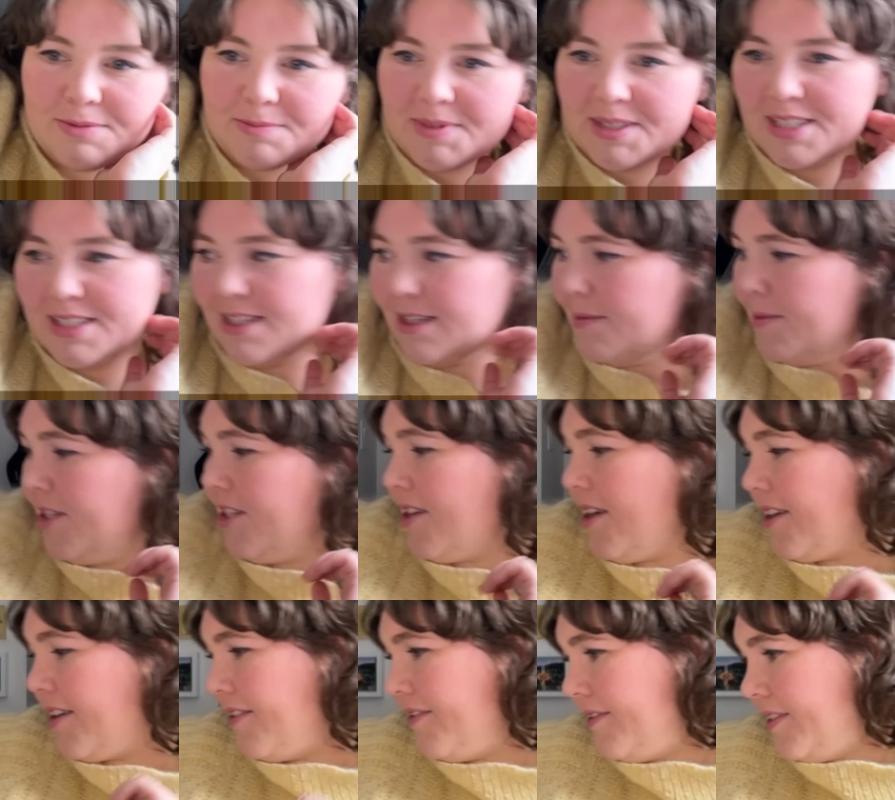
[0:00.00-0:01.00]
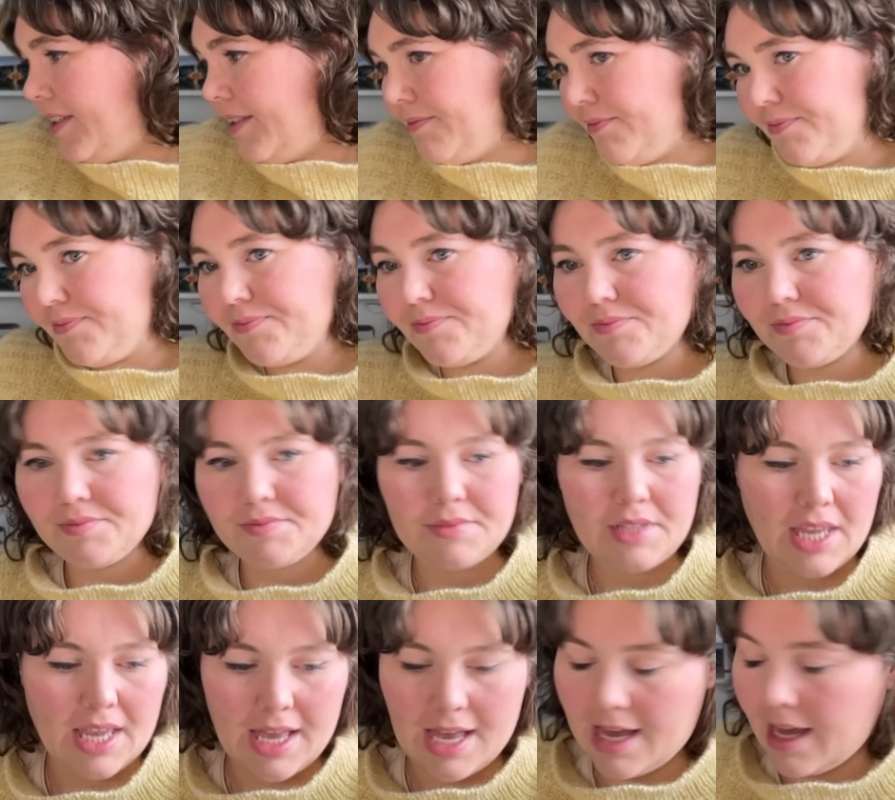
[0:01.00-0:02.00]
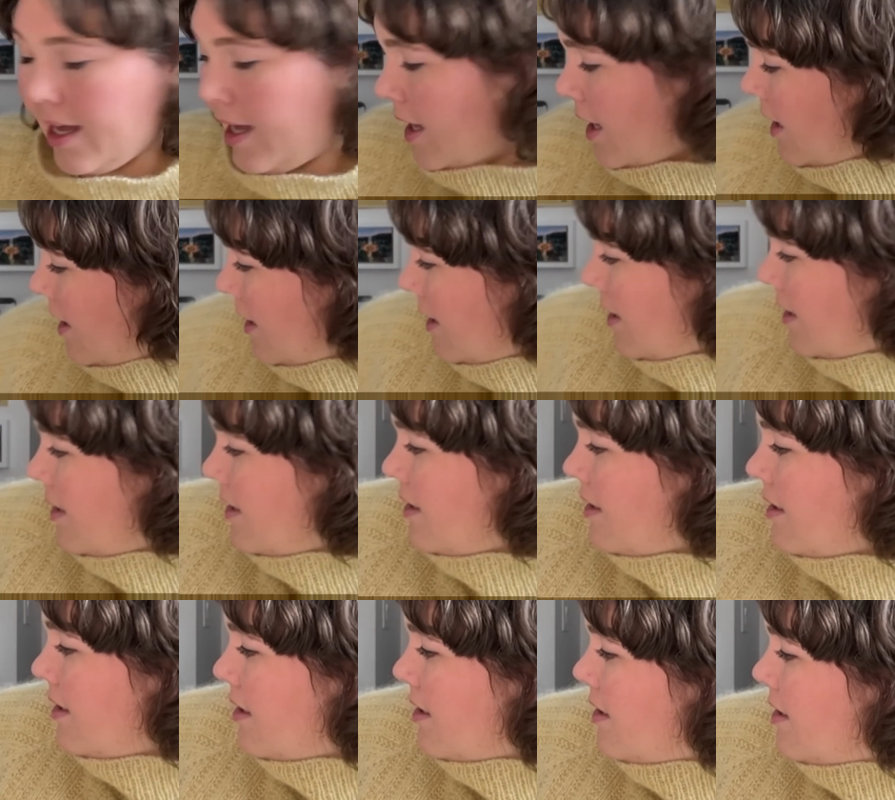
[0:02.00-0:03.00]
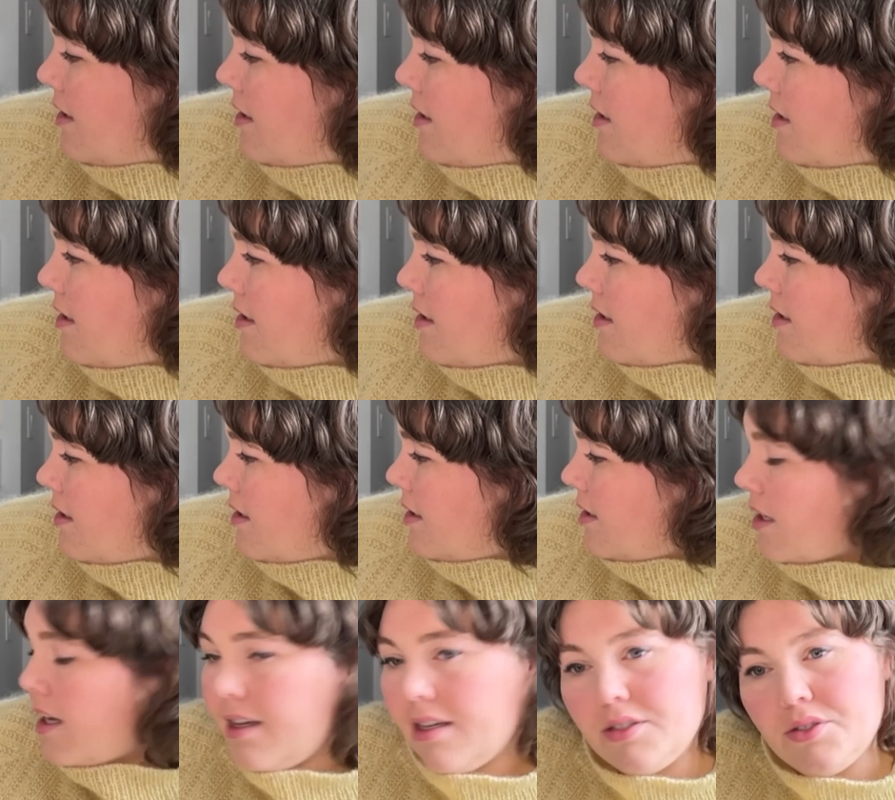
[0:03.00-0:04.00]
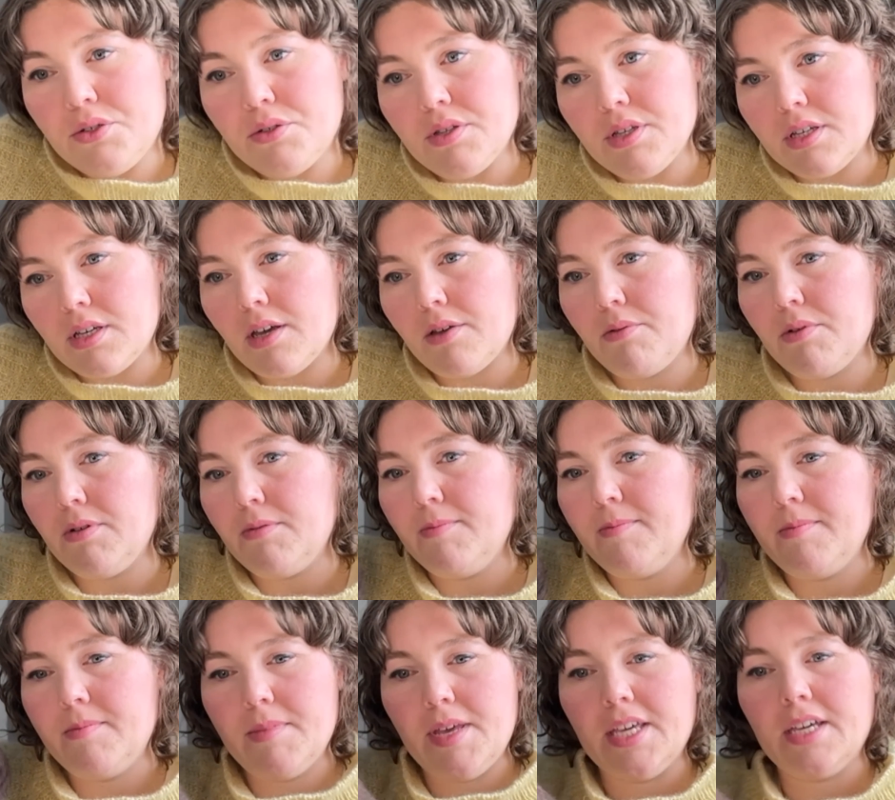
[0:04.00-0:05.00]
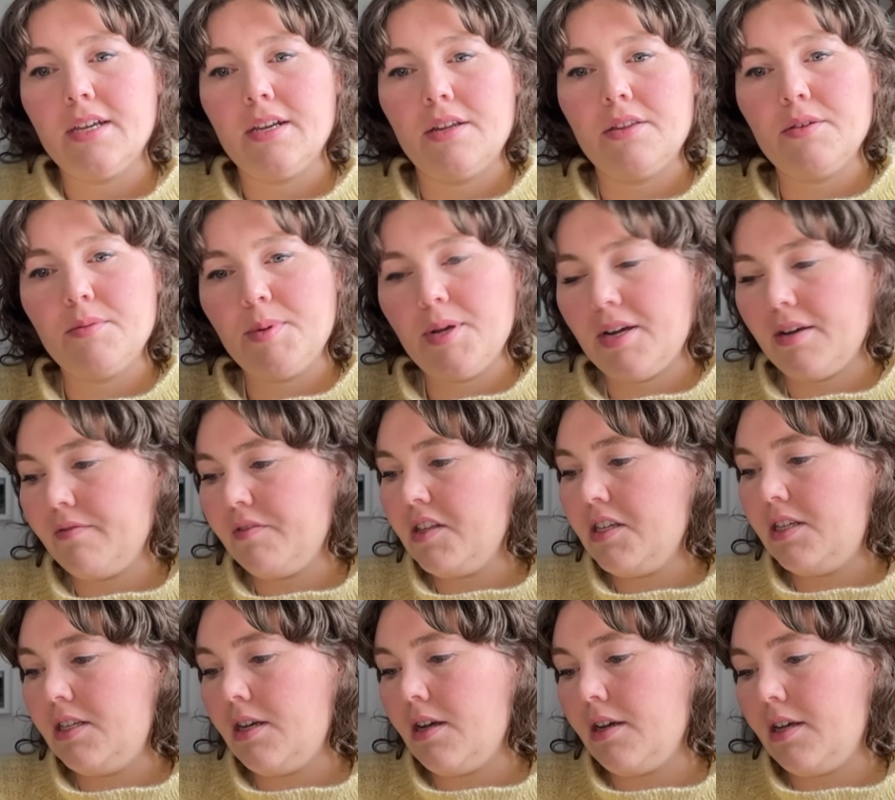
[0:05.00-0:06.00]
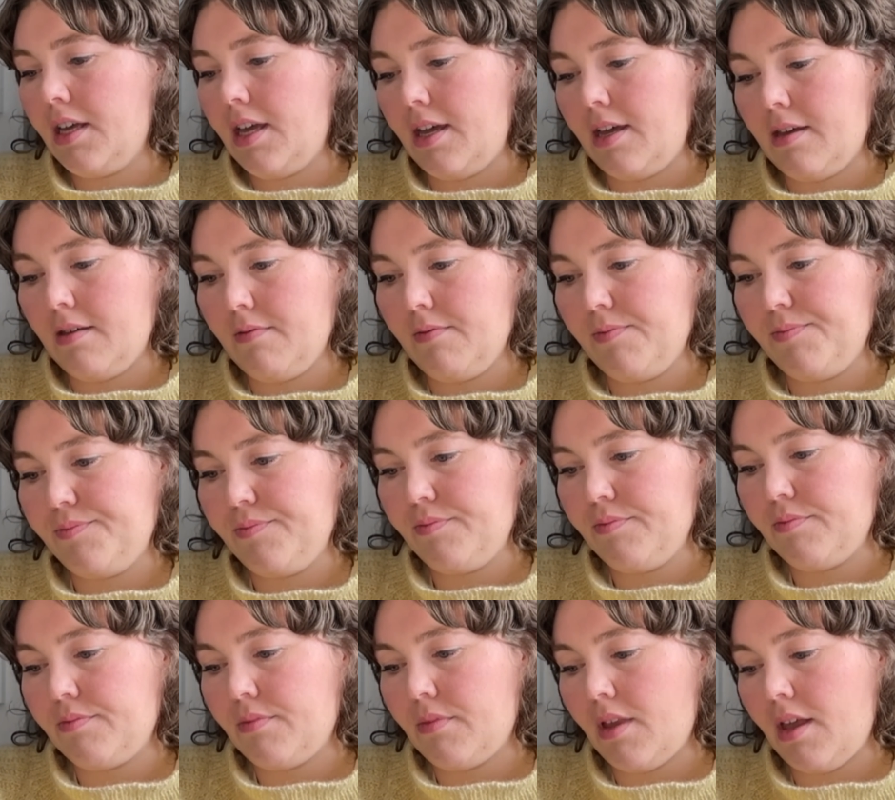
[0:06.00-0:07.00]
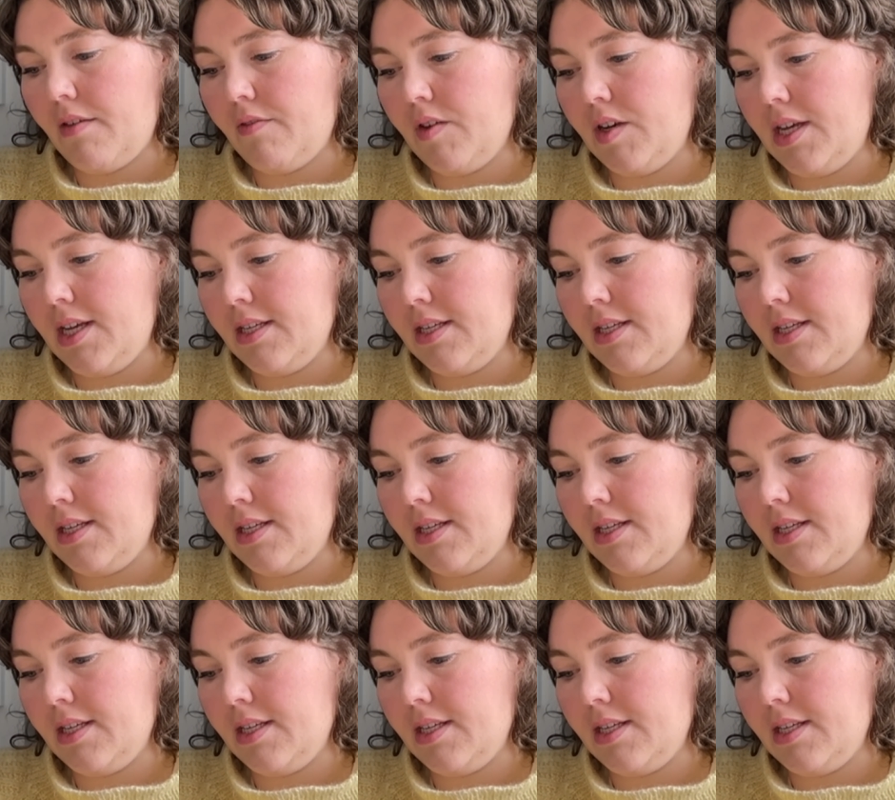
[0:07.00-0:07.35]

my cinematography? And yeah, I do think I will make another pair of the DRK Everyday